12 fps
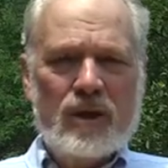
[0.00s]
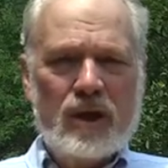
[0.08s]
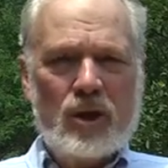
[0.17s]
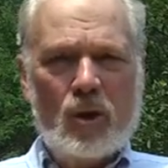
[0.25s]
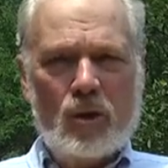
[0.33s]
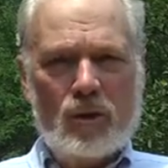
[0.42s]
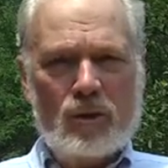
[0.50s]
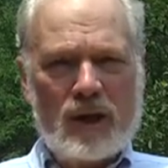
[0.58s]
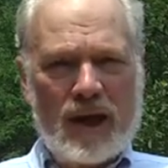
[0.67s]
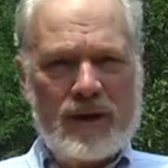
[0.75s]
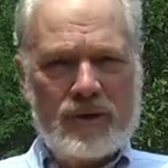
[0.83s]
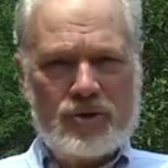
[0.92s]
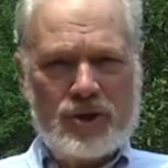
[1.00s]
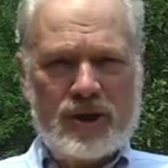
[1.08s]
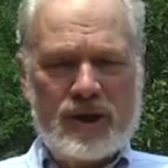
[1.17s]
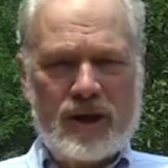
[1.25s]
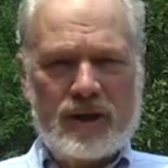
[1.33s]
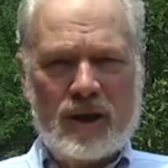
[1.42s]
The old
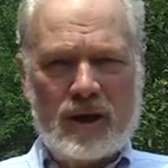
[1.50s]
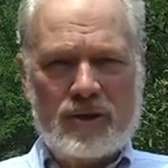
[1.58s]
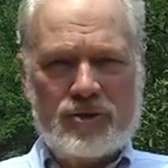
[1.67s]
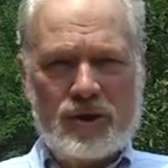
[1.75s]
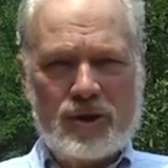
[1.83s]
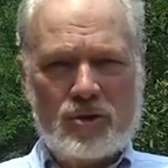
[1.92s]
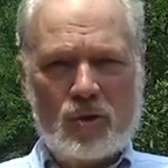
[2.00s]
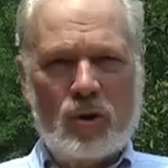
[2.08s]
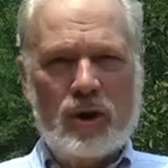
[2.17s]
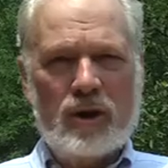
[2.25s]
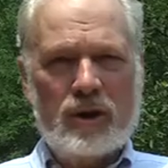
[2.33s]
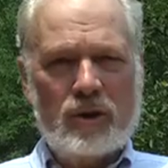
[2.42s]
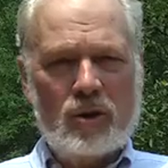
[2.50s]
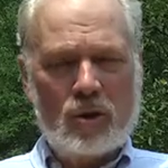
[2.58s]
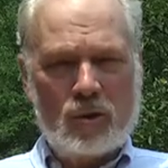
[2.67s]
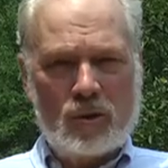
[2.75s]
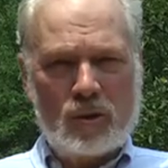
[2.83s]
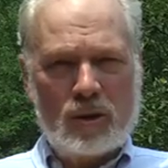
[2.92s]
energy technologies, oil and
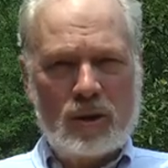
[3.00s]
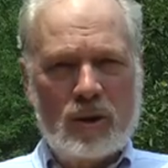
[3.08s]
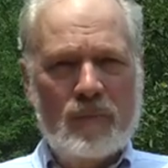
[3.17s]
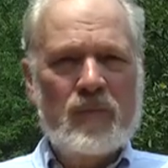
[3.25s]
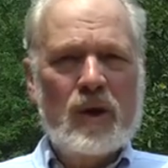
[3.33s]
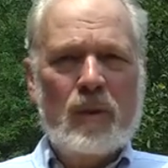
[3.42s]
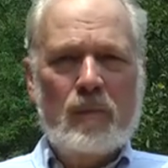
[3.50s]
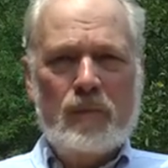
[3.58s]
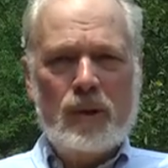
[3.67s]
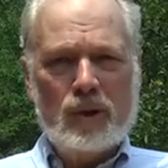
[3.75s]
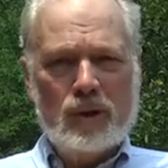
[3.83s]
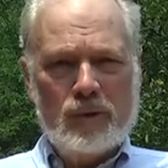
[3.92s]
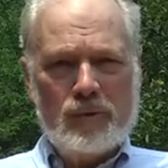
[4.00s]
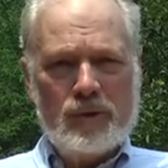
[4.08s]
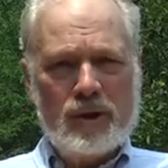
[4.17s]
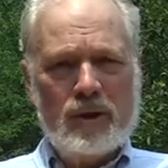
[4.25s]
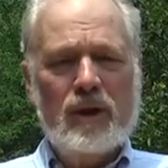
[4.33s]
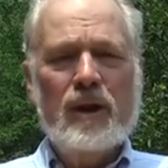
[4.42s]
coal, pollute.
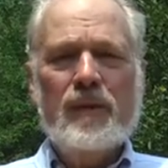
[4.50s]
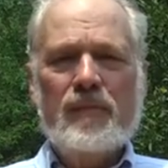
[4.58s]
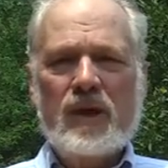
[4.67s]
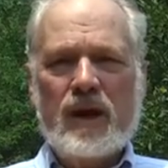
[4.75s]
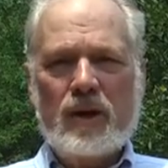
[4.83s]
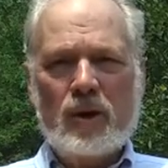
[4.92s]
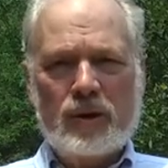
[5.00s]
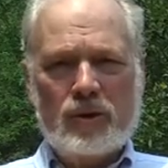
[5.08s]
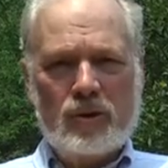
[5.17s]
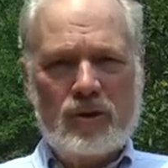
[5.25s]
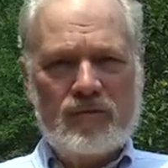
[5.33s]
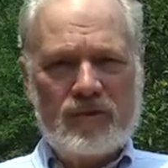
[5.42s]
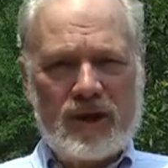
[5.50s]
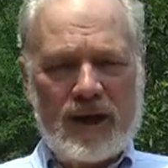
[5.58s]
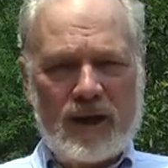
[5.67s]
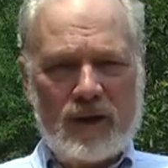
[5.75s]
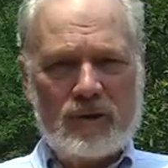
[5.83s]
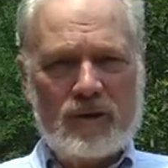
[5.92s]
They aren't good for the
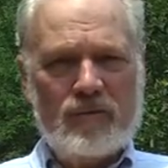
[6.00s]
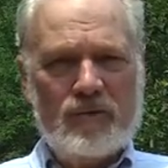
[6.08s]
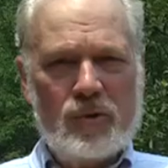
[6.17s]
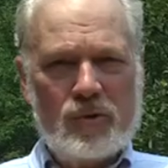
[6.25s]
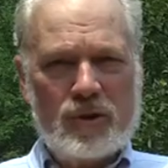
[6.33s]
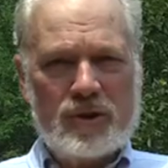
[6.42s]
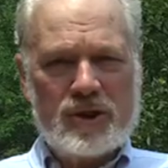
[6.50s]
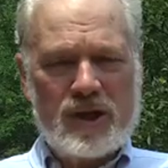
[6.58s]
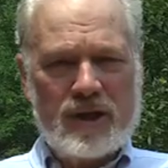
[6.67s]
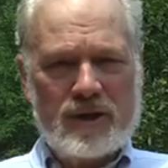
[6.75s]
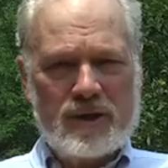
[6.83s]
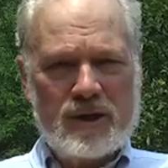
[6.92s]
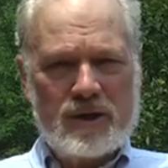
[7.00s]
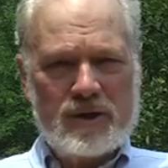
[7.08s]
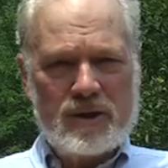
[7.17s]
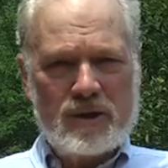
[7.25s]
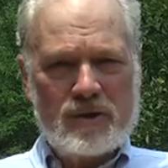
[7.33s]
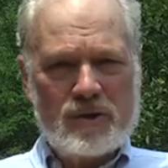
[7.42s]
health of New York State
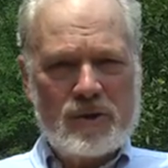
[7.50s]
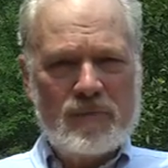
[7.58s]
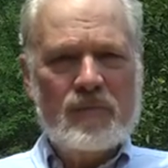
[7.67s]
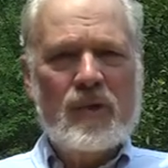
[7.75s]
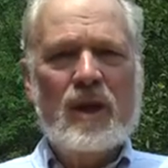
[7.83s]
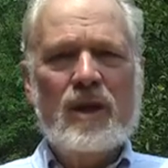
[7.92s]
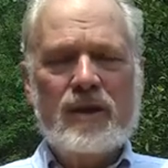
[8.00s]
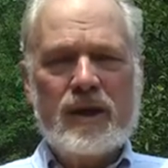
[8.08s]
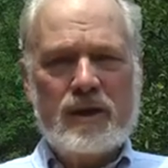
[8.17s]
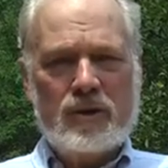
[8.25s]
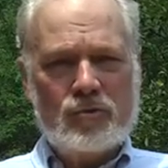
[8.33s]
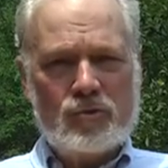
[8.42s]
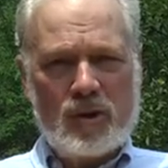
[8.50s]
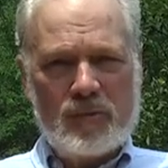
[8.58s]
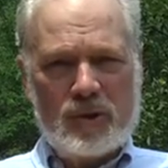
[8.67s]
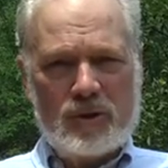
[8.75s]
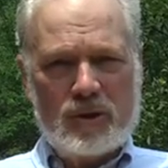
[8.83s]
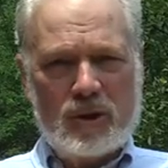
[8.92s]
citizens. They
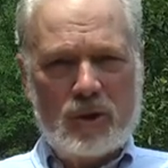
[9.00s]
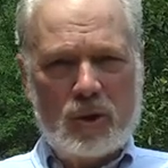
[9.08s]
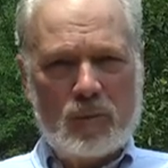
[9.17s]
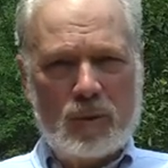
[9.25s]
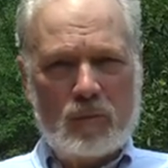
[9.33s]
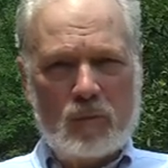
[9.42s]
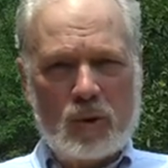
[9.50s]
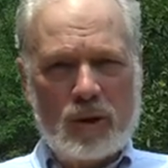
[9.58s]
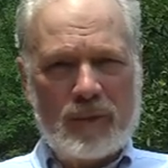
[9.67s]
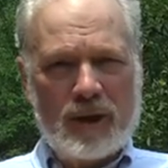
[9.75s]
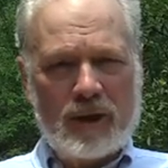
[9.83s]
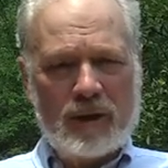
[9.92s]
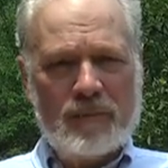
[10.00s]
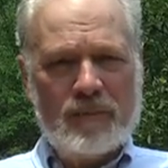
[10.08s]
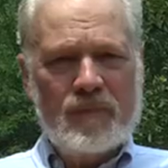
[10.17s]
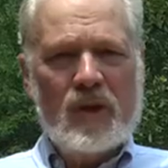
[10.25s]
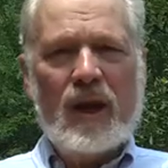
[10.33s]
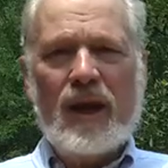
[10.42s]
contribute to global warming.
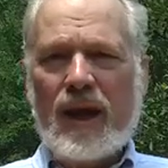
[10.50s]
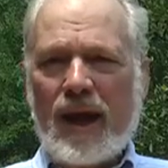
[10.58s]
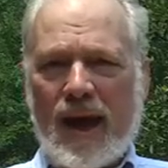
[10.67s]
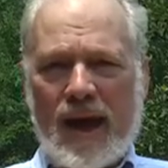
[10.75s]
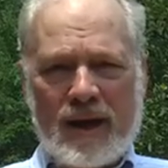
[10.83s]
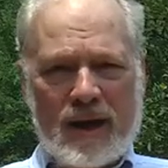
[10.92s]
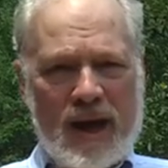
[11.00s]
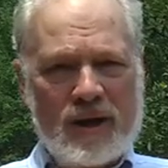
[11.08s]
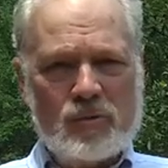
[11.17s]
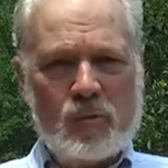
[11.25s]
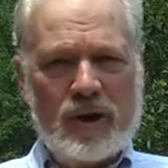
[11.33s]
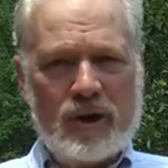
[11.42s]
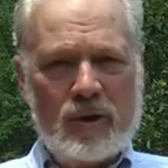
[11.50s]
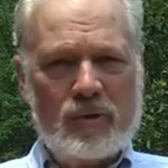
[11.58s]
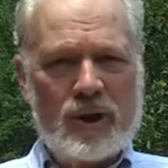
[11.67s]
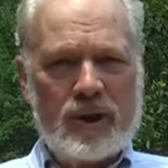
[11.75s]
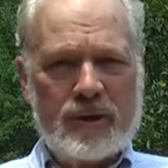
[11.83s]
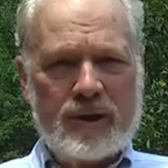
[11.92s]
And as we
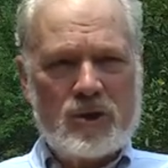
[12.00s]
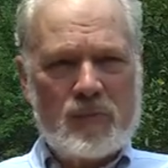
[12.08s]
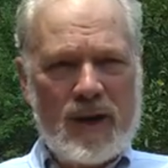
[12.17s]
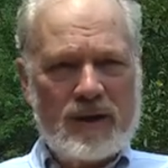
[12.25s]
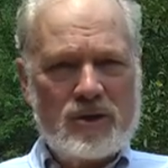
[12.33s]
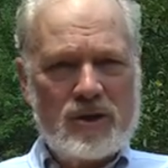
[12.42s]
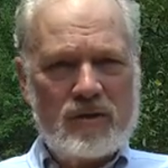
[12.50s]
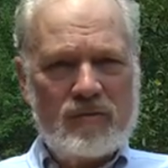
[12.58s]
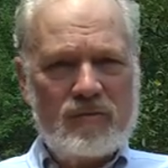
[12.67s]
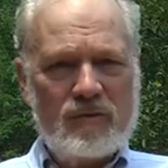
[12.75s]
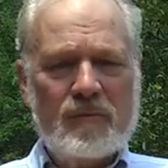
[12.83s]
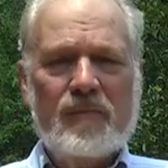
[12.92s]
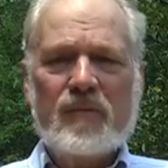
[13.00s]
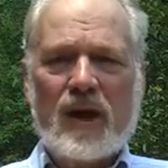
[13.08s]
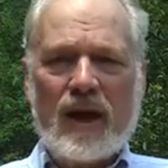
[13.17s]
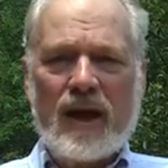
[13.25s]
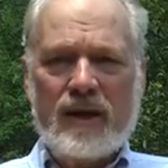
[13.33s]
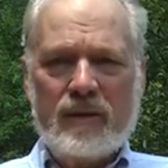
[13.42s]
know, they're expensive,
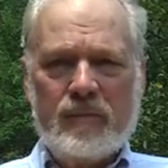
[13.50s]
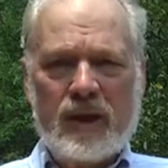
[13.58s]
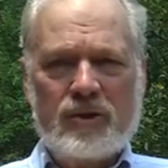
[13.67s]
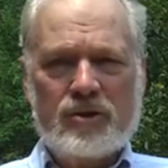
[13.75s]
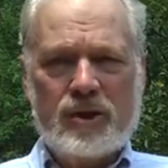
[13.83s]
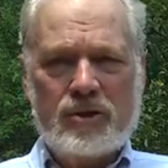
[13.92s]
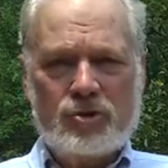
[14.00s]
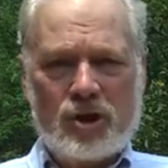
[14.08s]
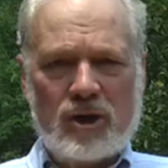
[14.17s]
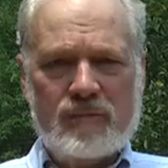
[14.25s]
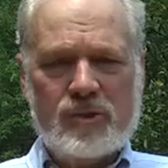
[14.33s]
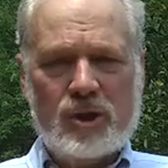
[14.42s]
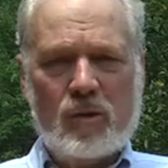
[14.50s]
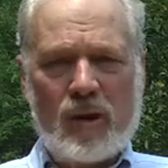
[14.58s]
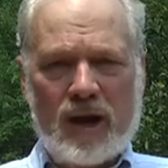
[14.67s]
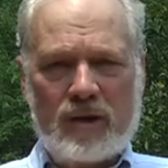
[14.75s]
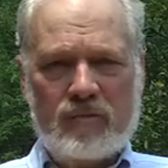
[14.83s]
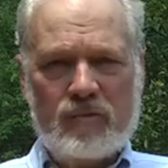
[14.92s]
and it means that jobs
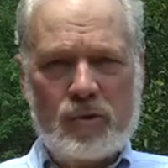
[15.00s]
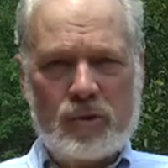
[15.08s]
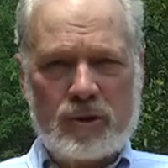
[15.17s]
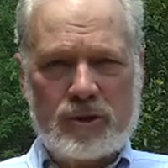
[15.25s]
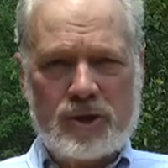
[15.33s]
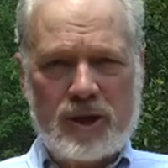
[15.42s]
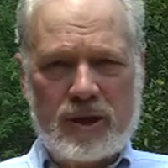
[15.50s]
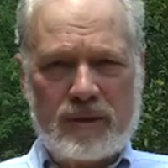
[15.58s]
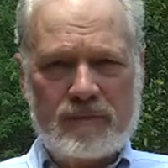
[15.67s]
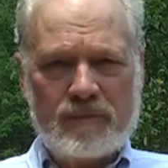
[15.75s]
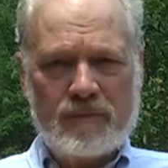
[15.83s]
go out of New York State.